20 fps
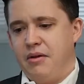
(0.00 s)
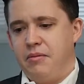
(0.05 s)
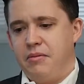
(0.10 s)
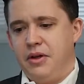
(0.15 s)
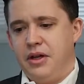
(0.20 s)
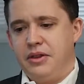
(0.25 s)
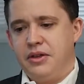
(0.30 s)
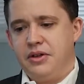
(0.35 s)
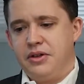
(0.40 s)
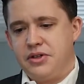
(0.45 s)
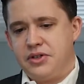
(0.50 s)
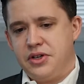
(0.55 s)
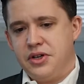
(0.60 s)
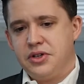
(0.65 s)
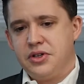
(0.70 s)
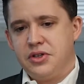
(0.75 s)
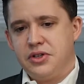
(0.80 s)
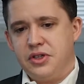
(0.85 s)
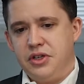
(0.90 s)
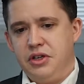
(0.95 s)
And the
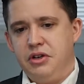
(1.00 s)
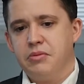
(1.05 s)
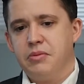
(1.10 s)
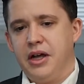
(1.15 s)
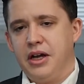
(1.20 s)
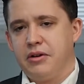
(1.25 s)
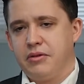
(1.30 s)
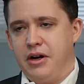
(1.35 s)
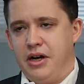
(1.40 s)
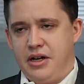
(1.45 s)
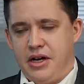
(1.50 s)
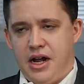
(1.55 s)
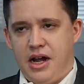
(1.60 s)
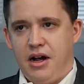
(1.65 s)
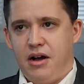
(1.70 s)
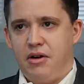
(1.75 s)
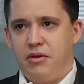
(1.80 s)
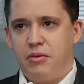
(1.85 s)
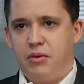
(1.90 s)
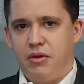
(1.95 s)
decisions that you make right
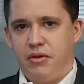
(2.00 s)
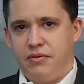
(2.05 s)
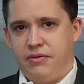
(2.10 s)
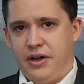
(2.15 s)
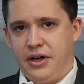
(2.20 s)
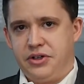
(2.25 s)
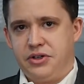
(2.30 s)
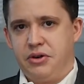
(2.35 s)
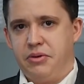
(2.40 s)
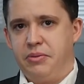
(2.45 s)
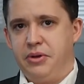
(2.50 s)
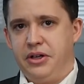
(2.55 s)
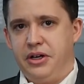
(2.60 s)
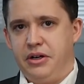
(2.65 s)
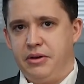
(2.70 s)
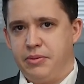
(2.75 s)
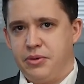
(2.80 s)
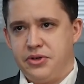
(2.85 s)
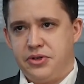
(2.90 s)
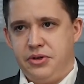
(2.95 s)
now will affect your ability
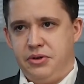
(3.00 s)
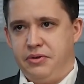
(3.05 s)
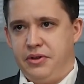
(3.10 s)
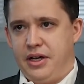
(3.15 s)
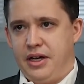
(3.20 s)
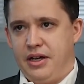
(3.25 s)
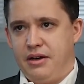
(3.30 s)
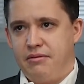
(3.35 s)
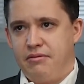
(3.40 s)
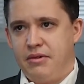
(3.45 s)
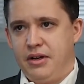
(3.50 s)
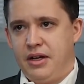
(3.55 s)
to pursue that.